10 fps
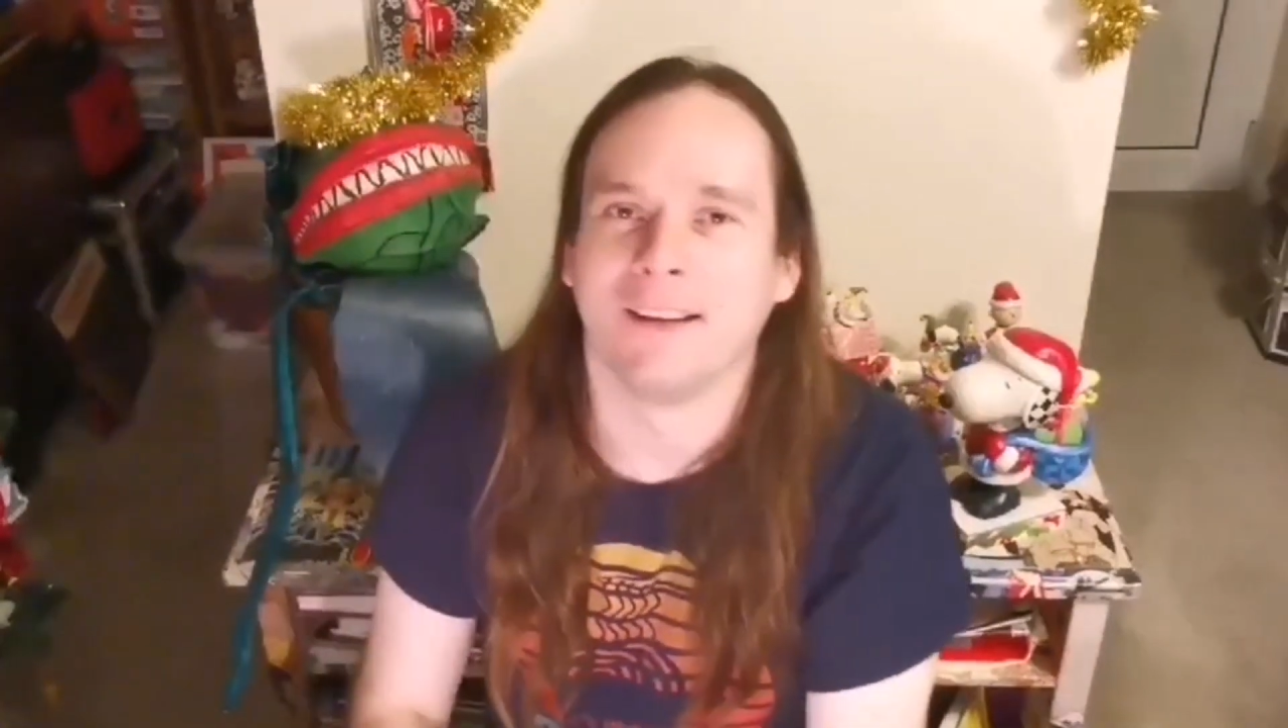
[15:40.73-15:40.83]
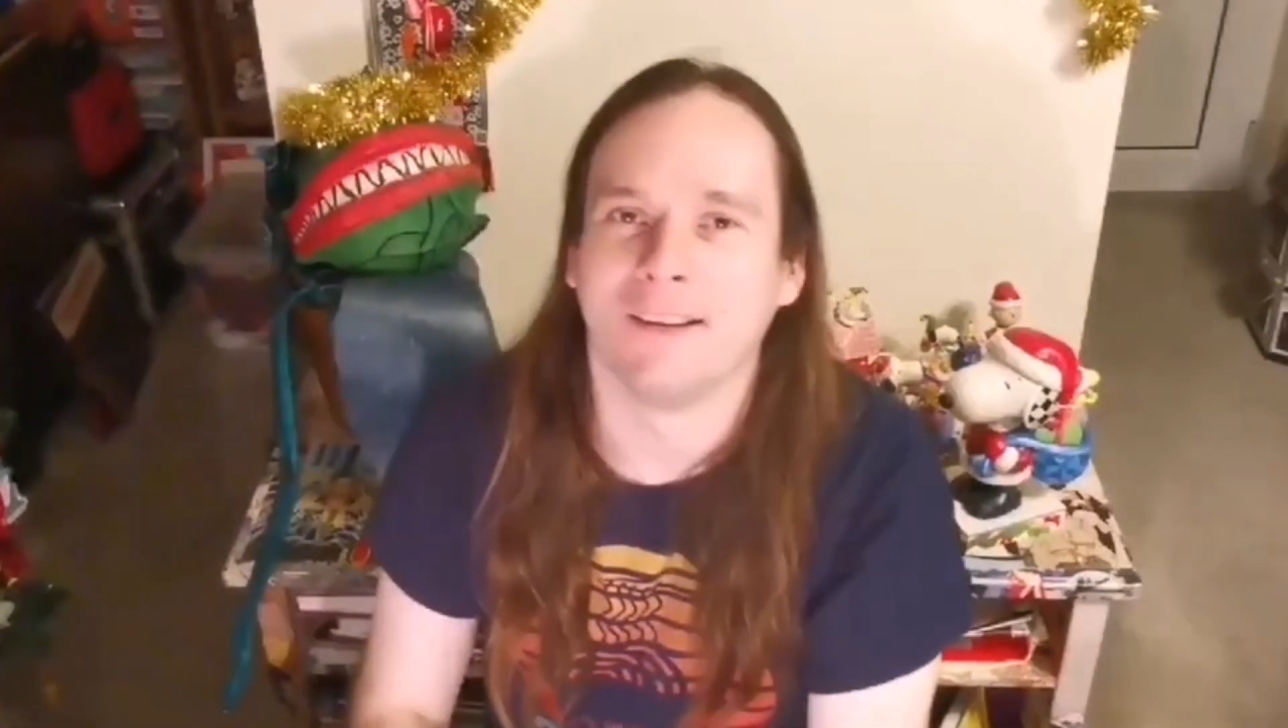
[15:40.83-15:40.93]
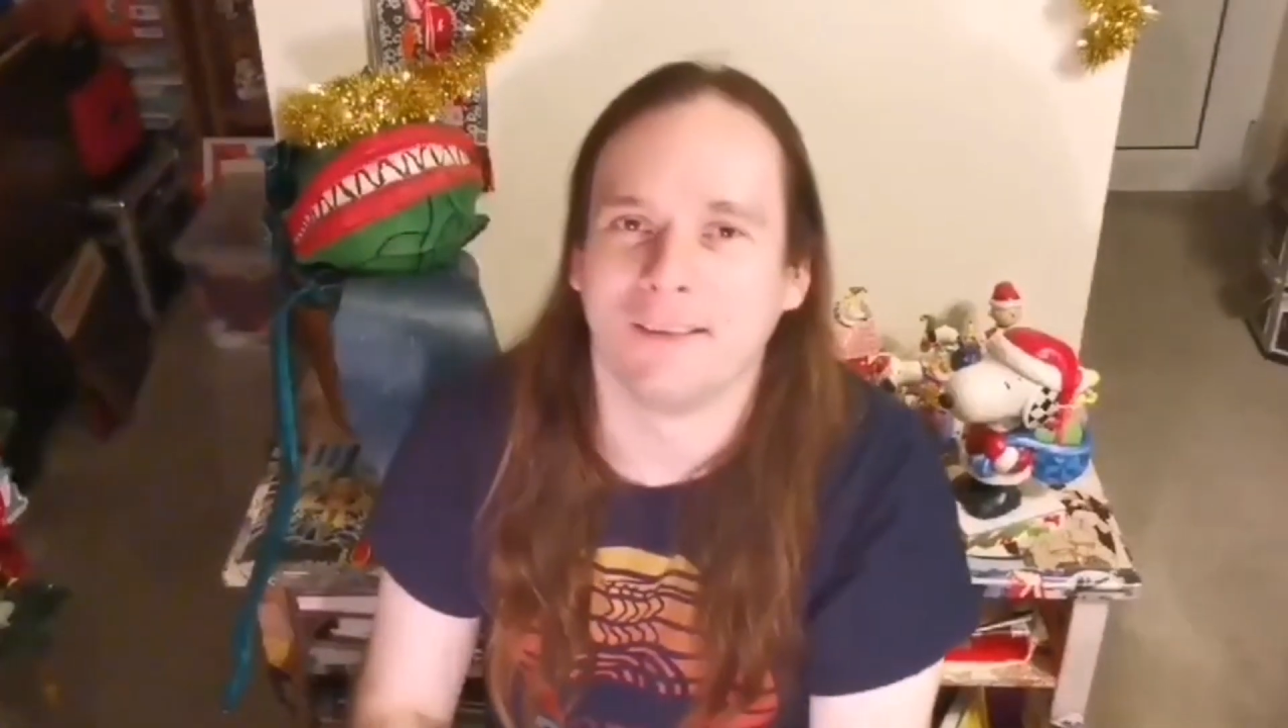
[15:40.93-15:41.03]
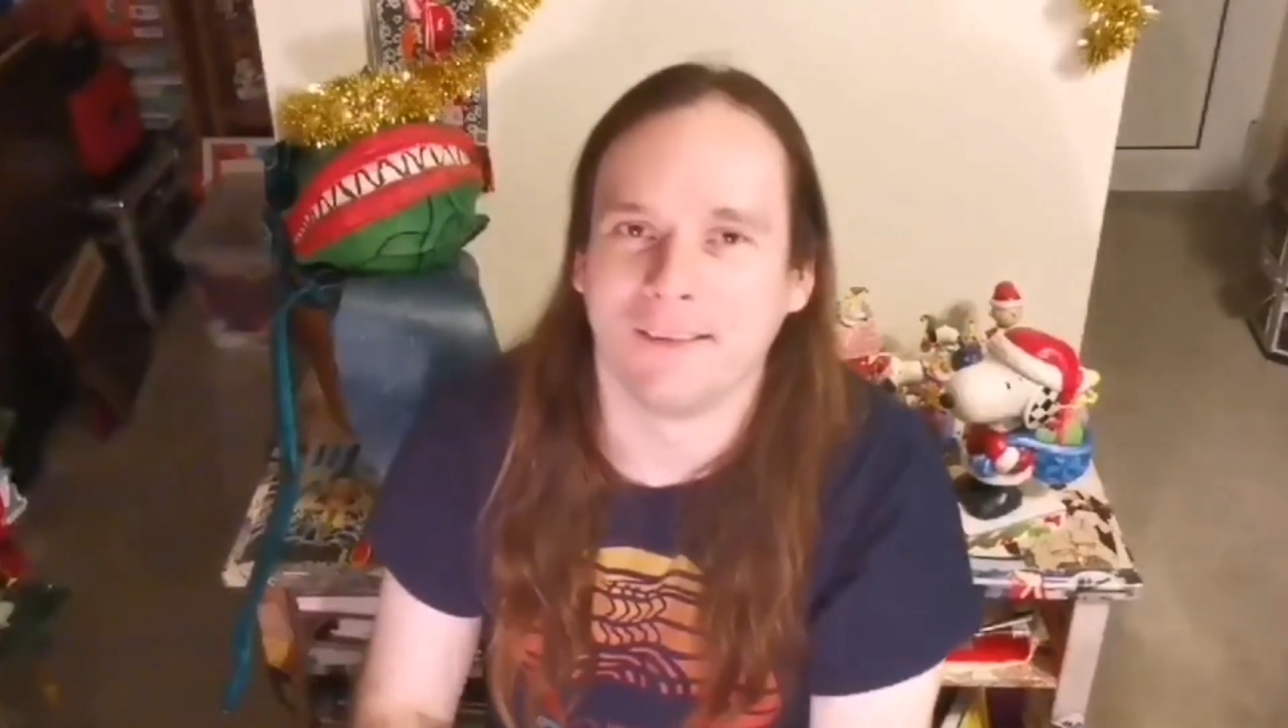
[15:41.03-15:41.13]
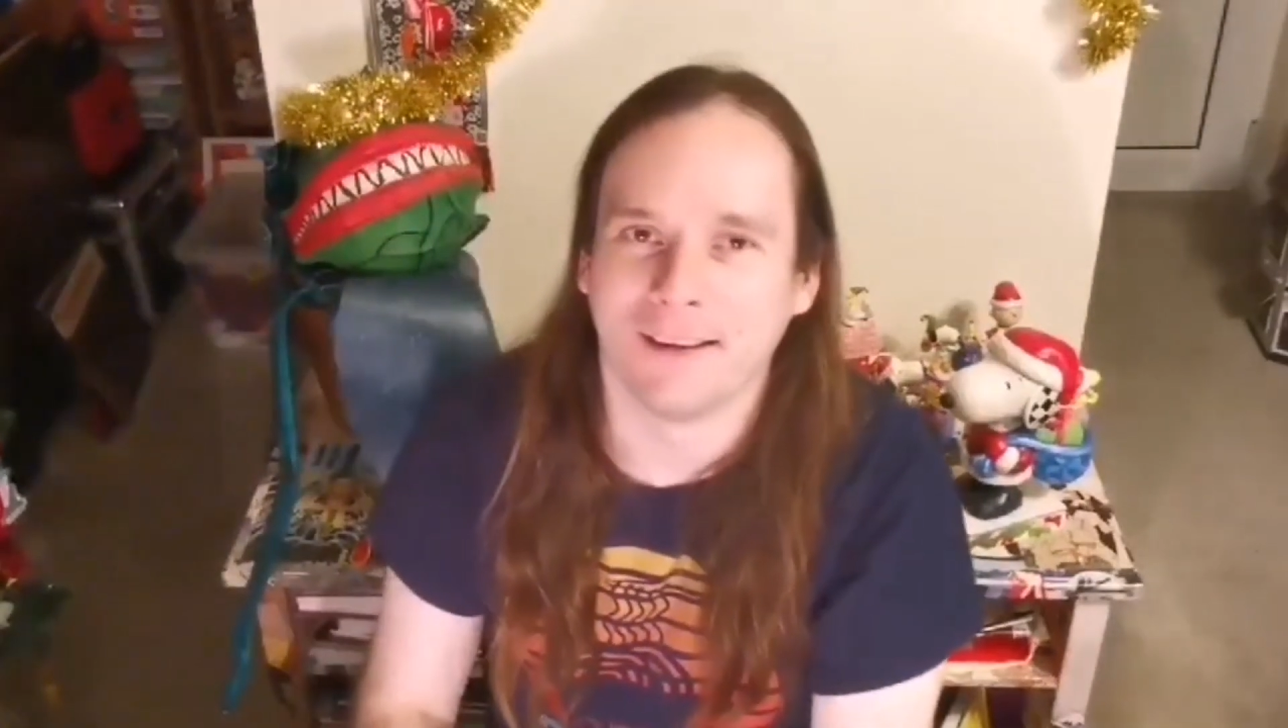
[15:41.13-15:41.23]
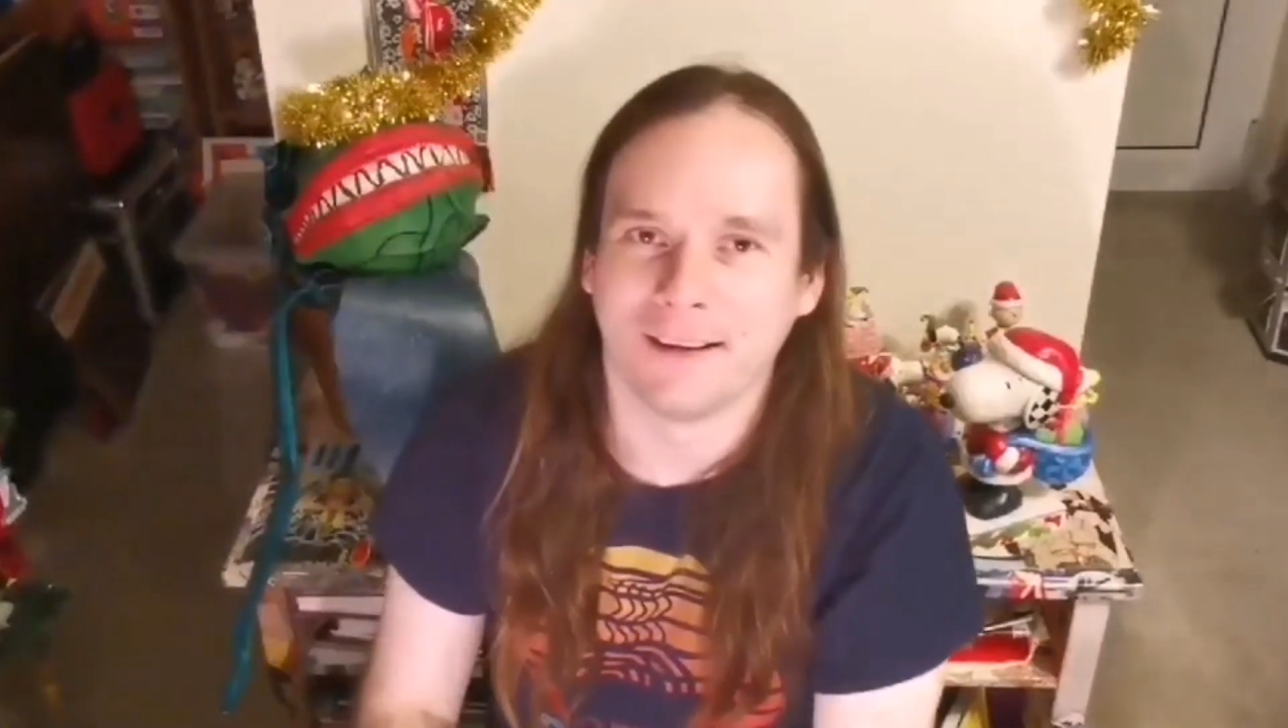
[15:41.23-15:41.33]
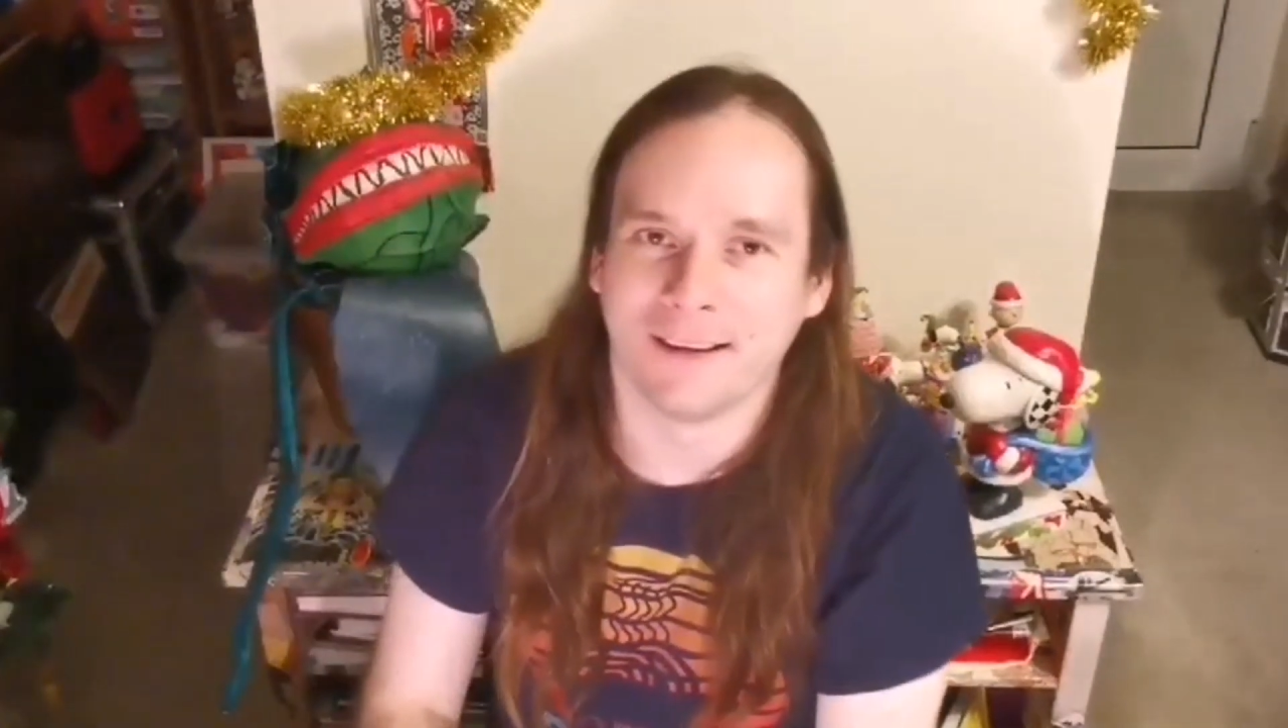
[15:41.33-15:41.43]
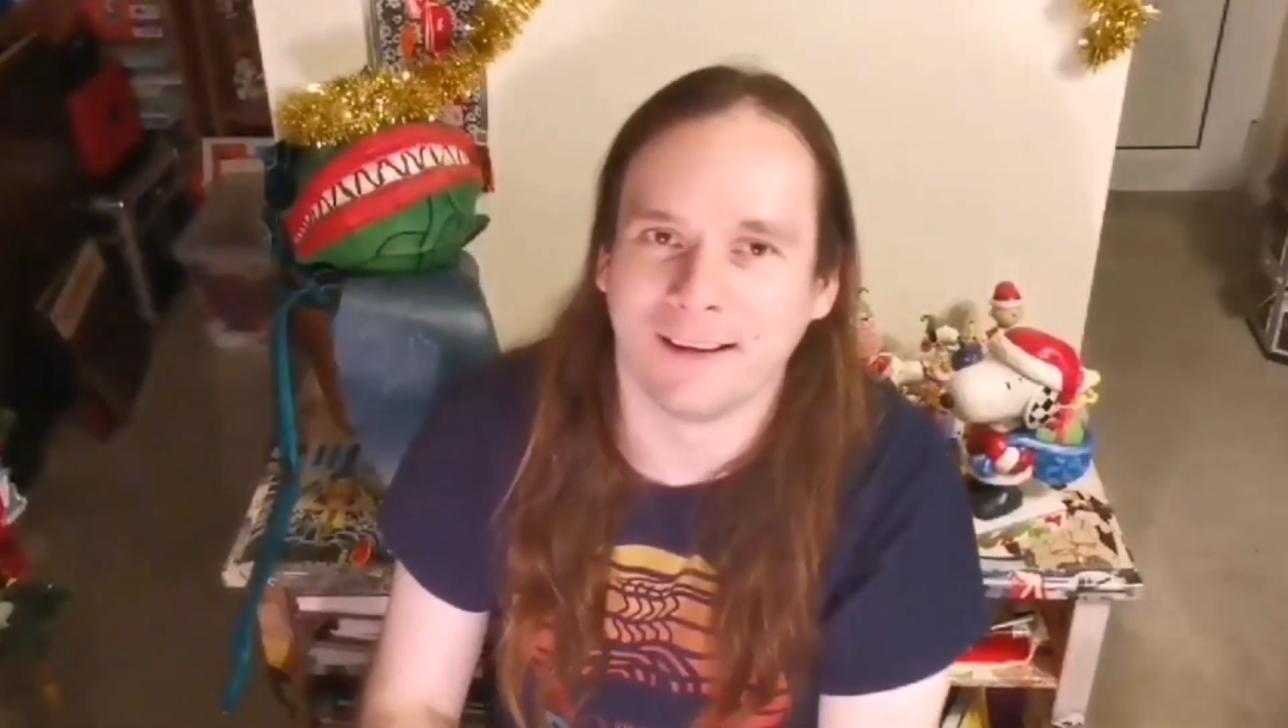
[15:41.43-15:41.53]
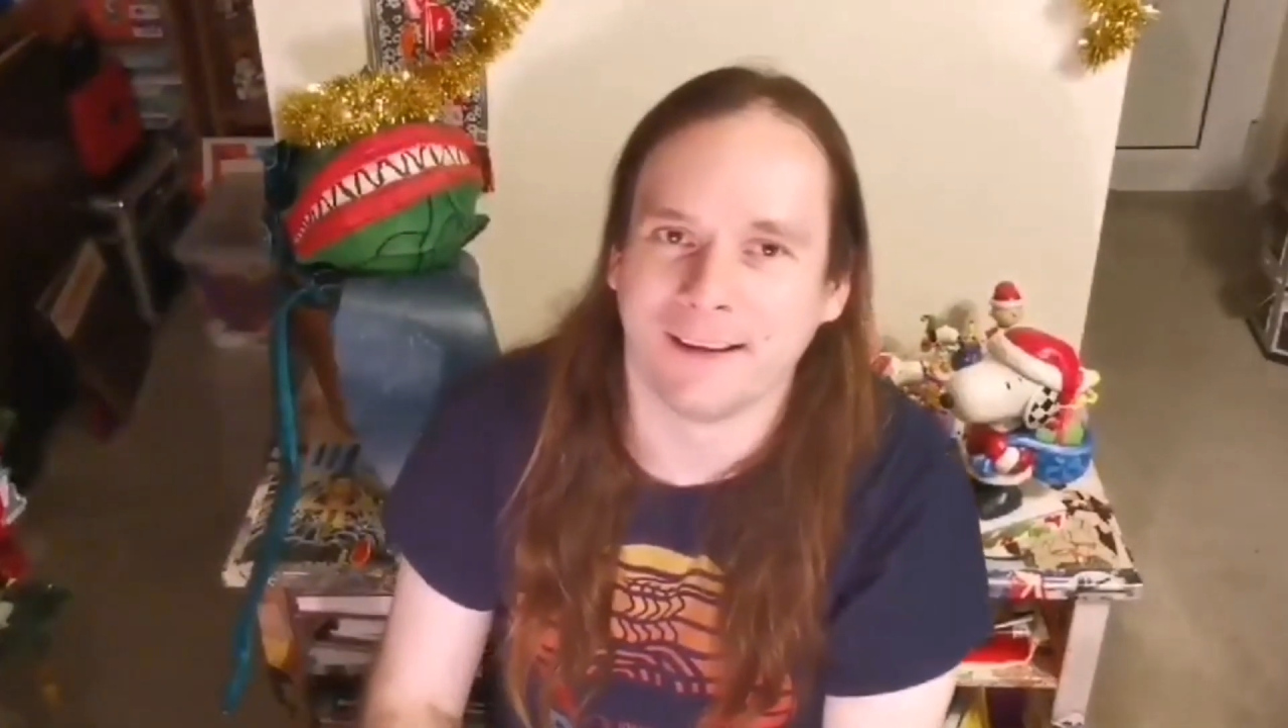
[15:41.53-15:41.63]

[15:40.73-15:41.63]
So